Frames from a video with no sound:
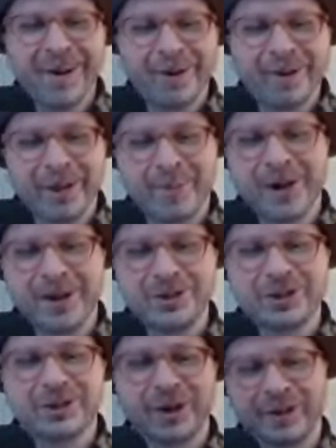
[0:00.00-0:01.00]
all that
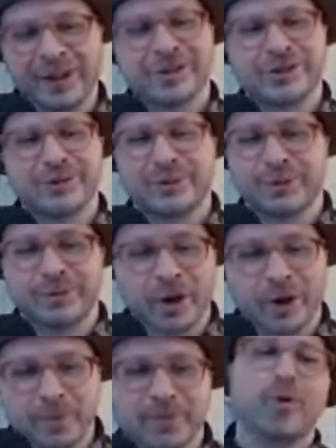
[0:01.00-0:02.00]
much, unless you've done it
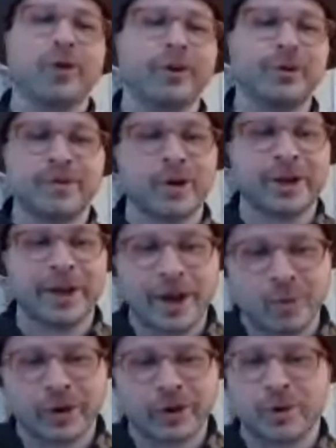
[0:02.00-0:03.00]
before and you've already had a
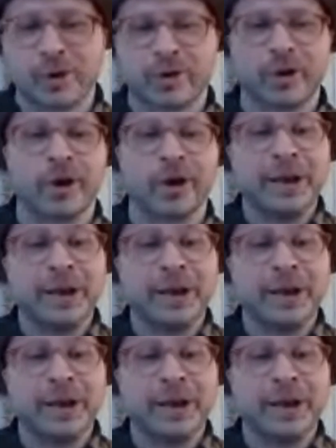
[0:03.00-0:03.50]
mortgage broker.